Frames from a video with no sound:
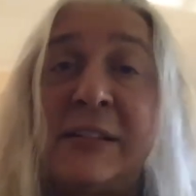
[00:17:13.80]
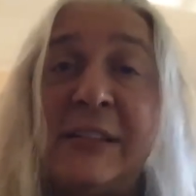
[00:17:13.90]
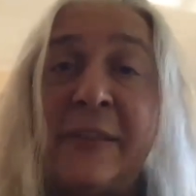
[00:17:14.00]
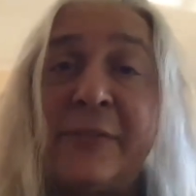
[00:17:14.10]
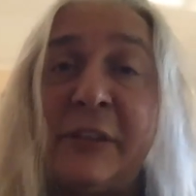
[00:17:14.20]

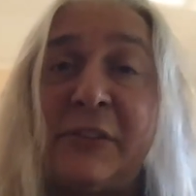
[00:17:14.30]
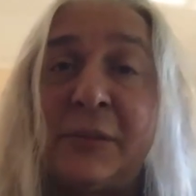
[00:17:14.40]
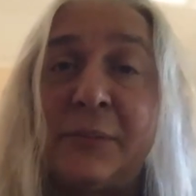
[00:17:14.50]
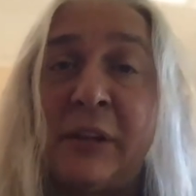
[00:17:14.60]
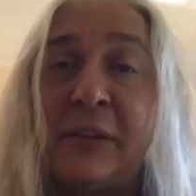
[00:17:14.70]
definitely
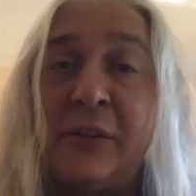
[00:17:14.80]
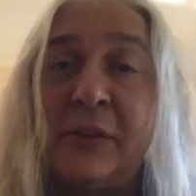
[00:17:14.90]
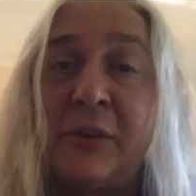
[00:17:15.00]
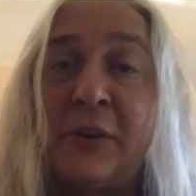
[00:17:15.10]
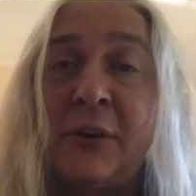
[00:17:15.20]
something that you
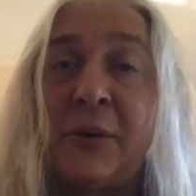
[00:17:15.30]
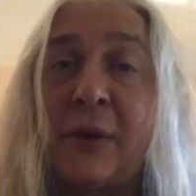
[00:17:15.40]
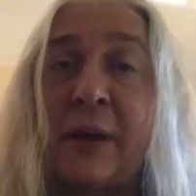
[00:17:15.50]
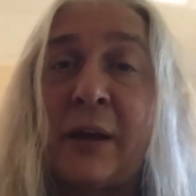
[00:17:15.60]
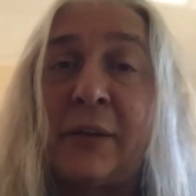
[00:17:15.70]
could go
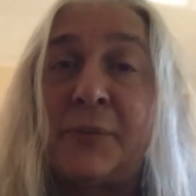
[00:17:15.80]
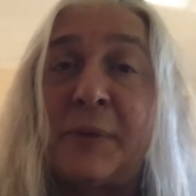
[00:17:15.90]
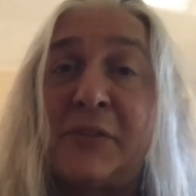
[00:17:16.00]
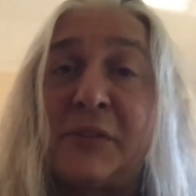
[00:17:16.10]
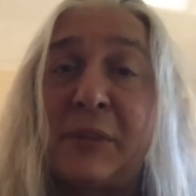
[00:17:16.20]
and
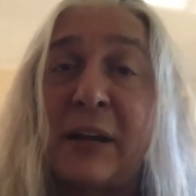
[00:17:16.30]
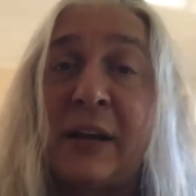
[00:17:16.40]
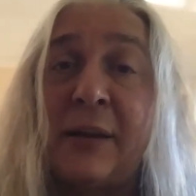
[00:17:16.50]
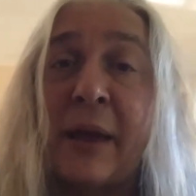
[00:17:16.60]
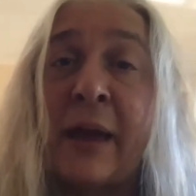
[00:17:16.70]
spend some
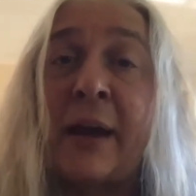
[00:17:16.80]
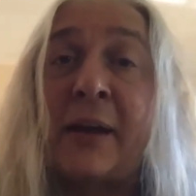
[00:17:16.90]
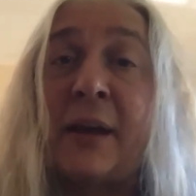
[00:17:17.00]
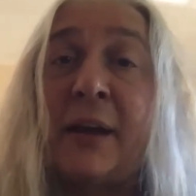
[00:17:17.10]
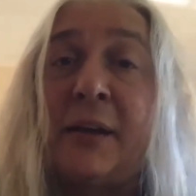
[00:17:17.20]
time at
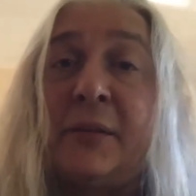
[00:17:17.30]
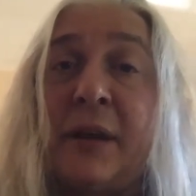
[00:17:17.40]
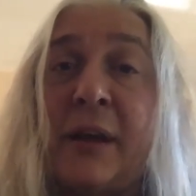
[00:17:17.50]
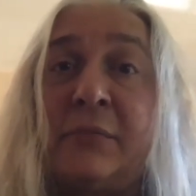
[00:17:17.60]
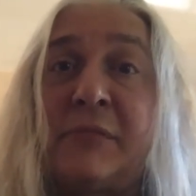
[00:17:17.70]
and
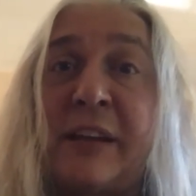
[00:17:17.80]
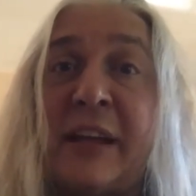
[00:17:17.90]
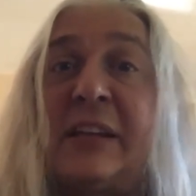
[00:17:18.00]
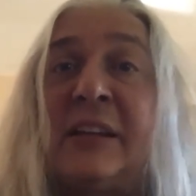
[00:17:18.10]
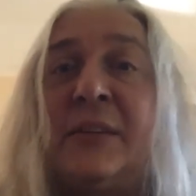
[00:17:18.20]
and
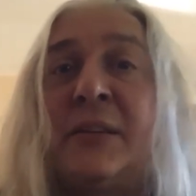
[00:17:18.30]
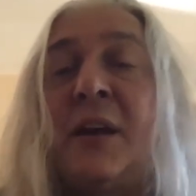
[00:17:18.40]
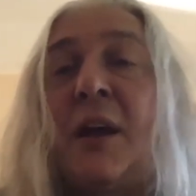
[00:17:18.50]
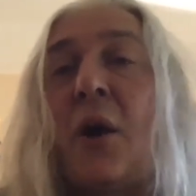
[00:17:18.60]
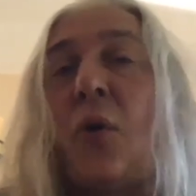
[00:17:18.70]
take in
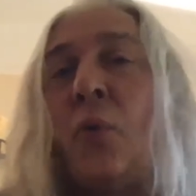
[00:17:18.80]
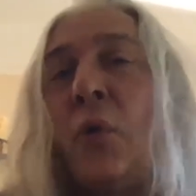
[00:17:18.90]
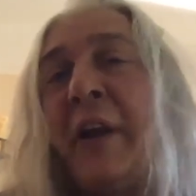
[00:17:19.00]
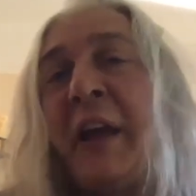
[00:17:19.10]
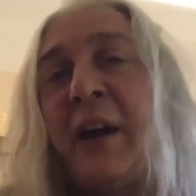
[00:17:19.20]

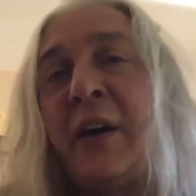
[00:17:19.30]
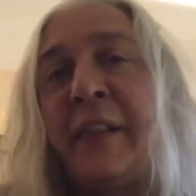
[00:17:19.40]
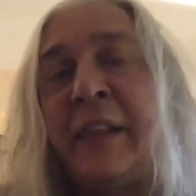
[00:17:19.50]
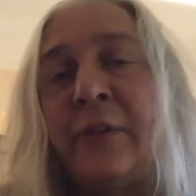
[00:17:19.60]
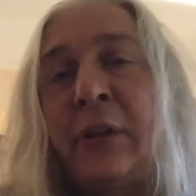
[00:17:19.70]
what a high
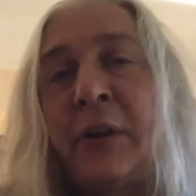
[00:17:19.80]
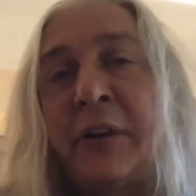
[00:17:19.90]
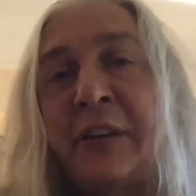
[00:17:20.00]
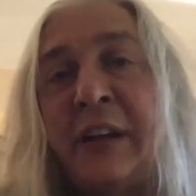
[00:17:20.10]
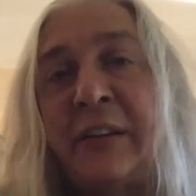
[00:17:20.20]
level
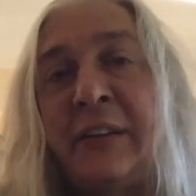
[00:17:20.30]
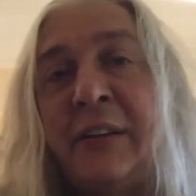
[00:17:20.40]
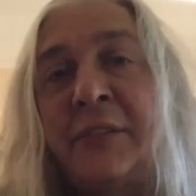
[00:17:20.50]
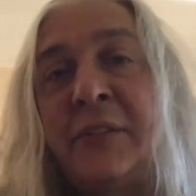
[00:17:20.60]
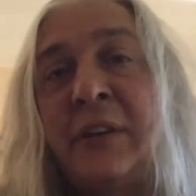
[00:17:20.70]
architect
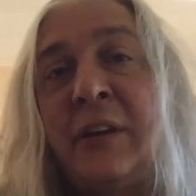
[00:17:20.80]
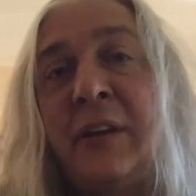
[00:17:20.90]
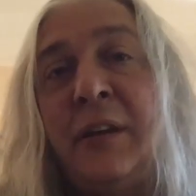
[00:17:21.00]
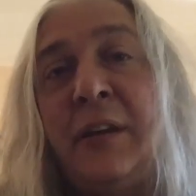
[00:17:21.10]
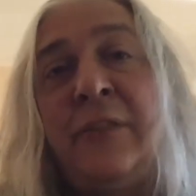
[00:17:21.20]
does
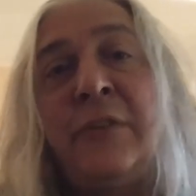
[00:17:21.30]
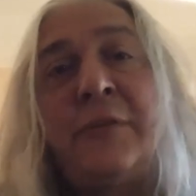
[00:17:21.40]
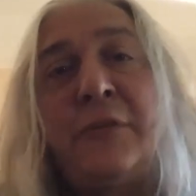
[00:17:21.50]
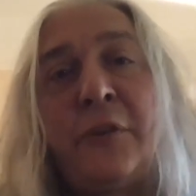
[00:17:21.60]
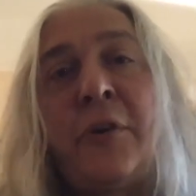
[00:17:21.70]
even
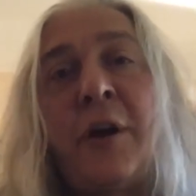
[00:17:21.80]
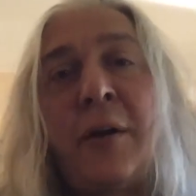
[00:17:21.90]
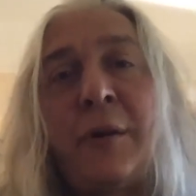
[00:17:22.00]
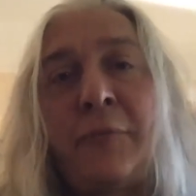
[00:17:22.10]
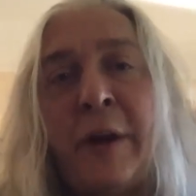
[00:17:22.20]
if you're
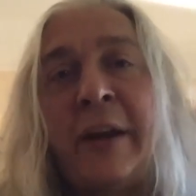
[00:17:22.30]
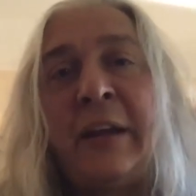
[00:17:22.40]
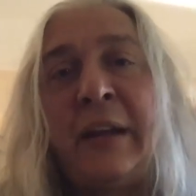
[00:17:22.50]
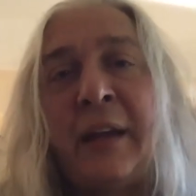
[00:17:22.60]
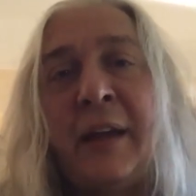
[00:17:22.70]
not
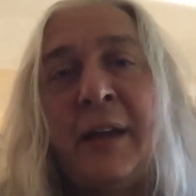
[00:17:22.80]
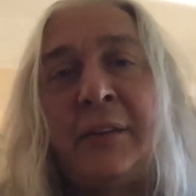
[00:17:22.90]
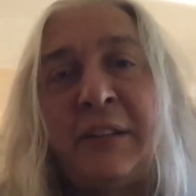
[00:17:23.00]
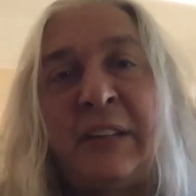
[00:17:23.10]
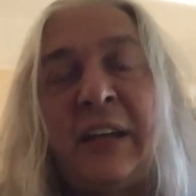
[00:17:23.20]
ready uh,
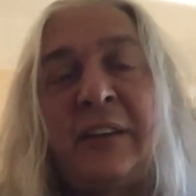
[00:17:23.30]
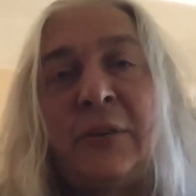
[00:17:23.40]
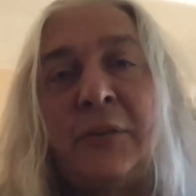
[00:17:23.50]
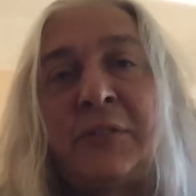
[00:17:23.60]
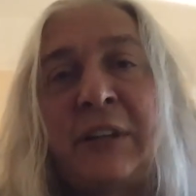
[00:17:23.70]
to take
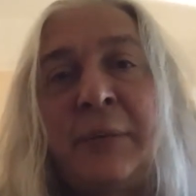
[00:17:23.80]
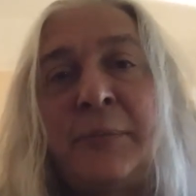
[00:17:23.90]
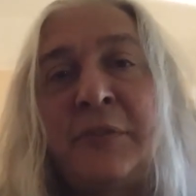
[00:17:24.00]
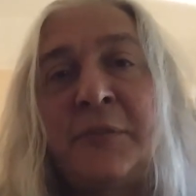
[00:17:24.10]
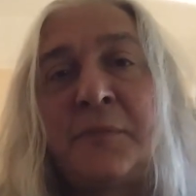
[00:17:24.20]
those
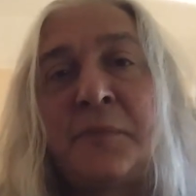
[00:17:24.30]
steps